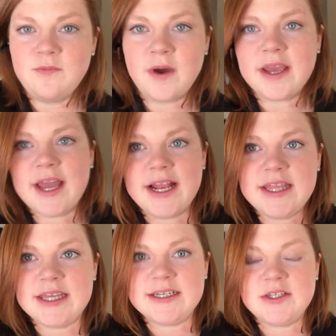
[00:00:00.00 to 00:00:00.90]
what kind
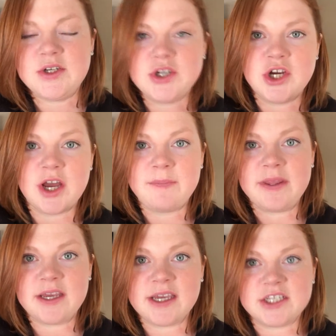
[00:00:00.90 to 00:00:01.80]
of things you can cook up
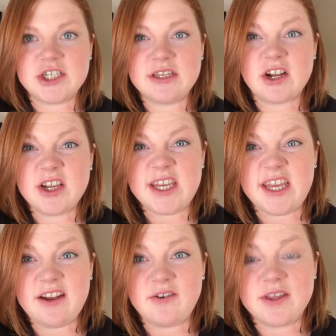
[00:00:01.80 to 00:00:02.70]
in the kitchen that are
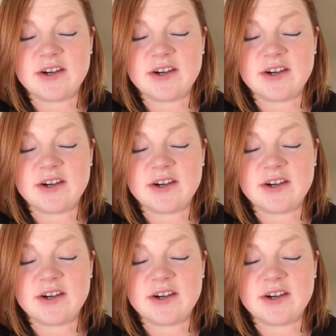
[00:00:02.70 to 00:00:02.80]
keto,